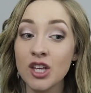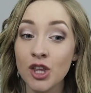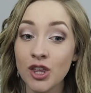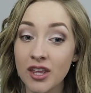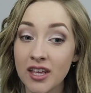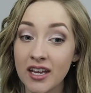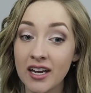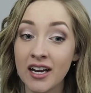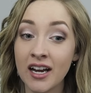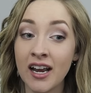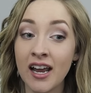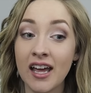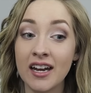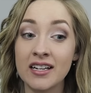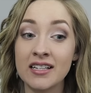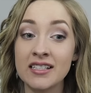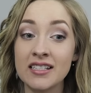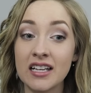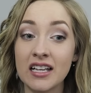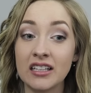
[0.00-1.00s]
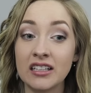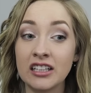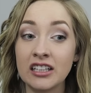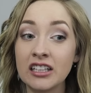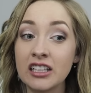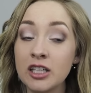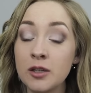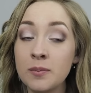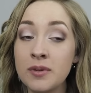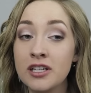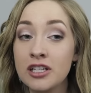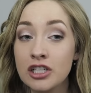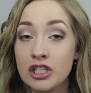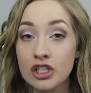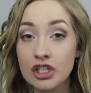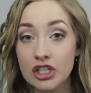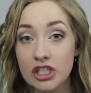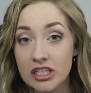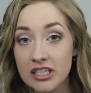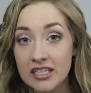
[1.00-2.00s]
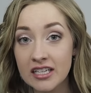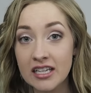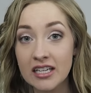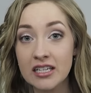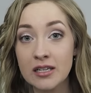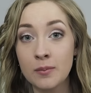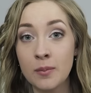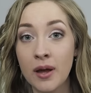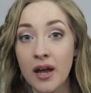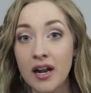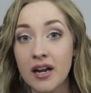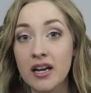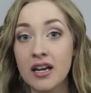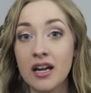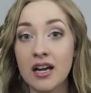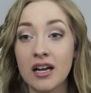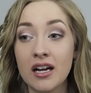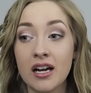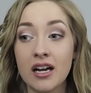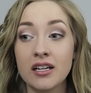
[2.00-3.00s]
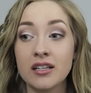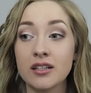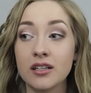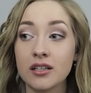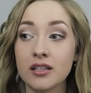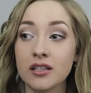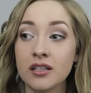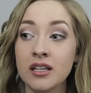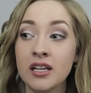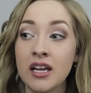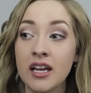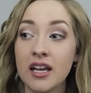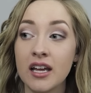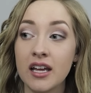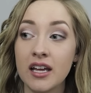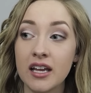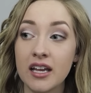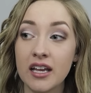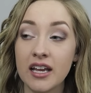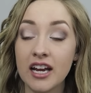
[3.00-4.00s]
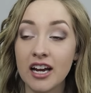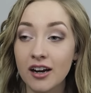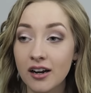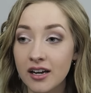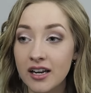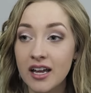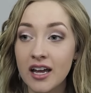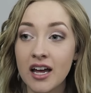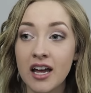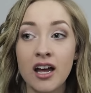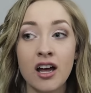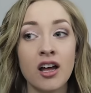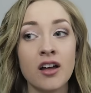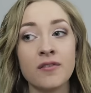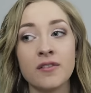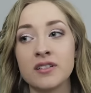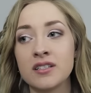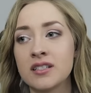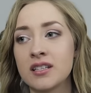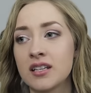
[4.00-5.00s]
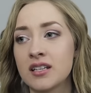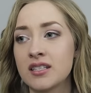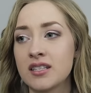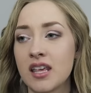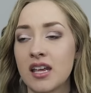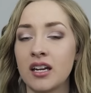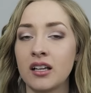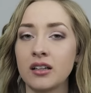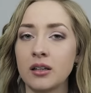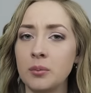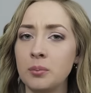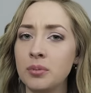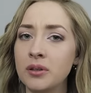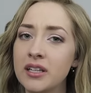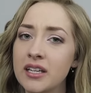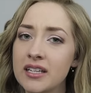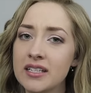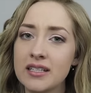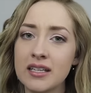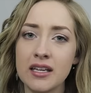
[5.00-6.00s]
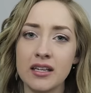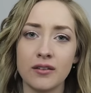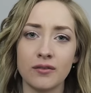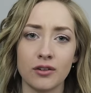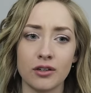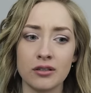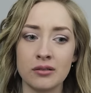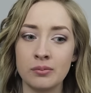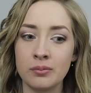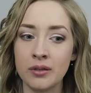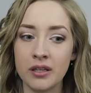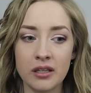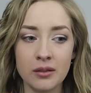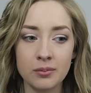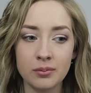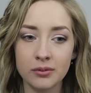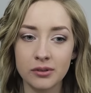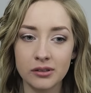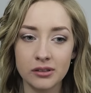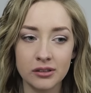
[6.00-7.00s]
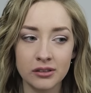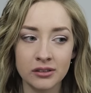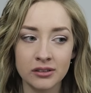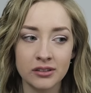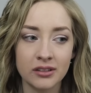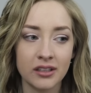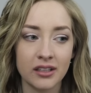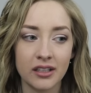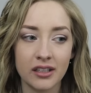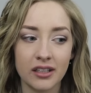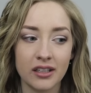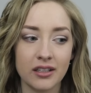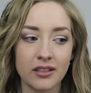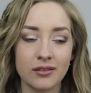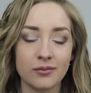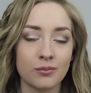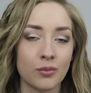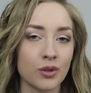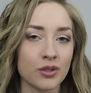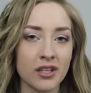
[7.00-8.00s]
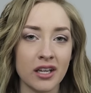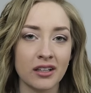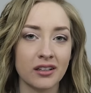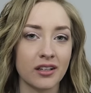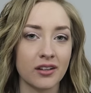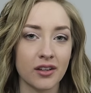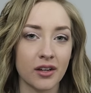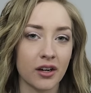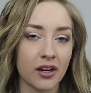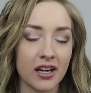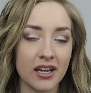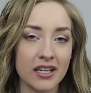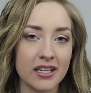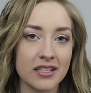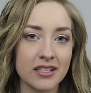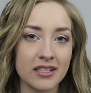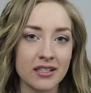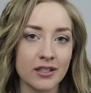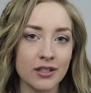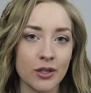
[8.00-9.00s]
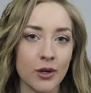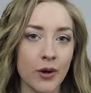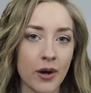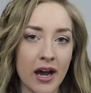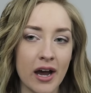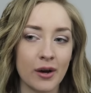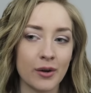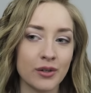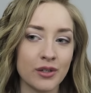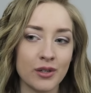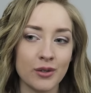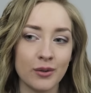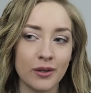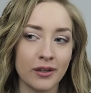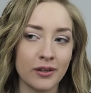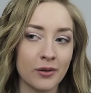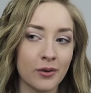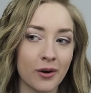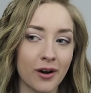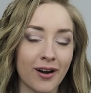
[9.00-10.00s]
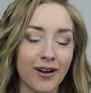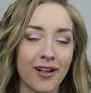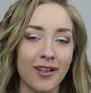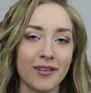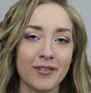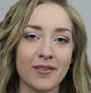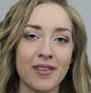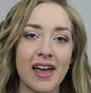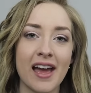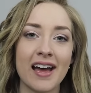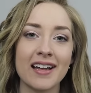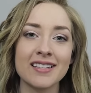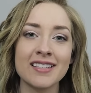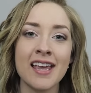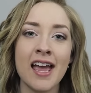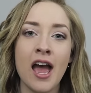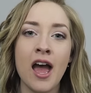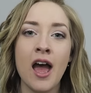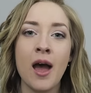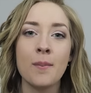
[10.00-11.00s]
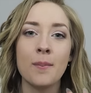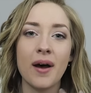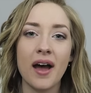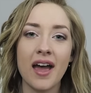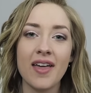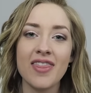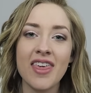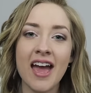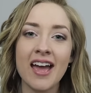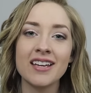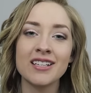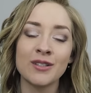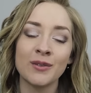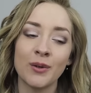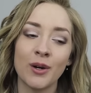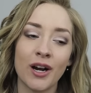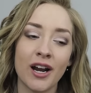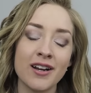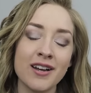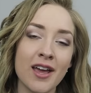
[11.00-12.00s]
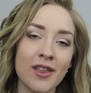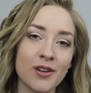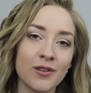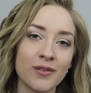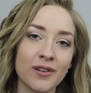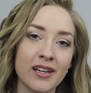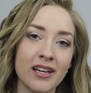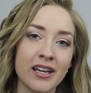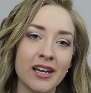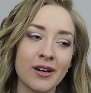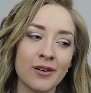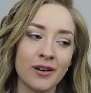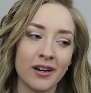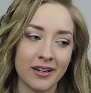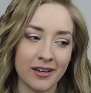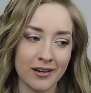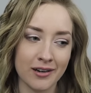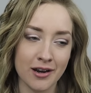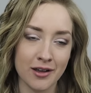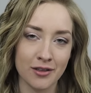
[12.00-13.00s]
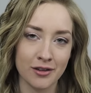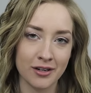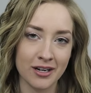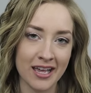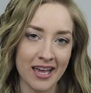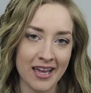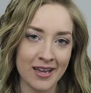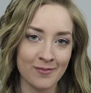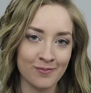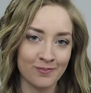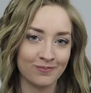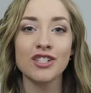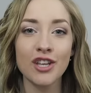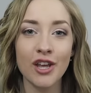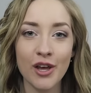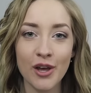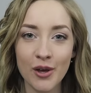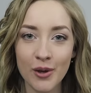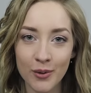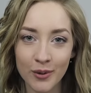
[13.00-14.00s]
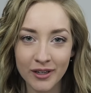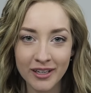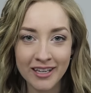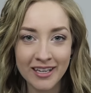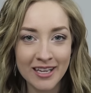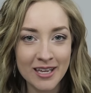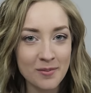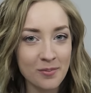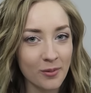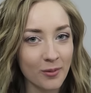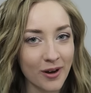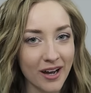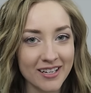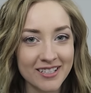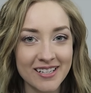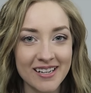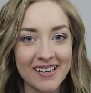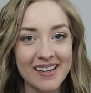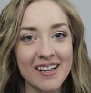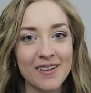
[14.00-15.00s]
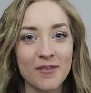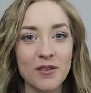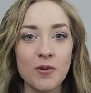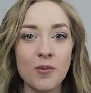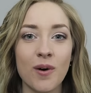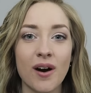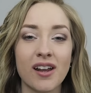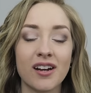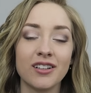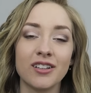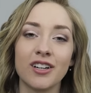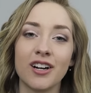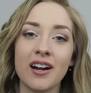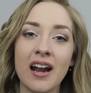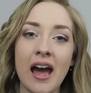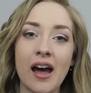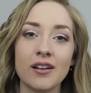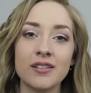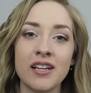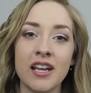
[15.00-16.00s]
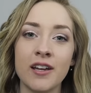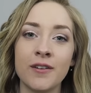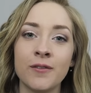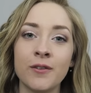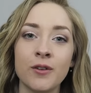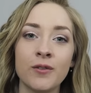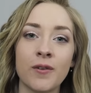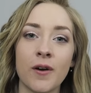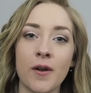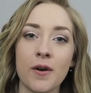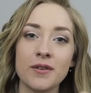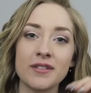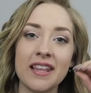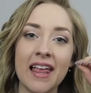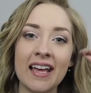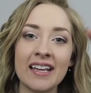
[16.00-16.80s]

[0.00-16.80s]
a thing and it's a little bit tricky depending on the area, if it's aesthetically pleasing, if there's people, and most likely there is, and so how to ignore all of that. But that is for another video, another day. So keep watching if you wanna learn how to take food photos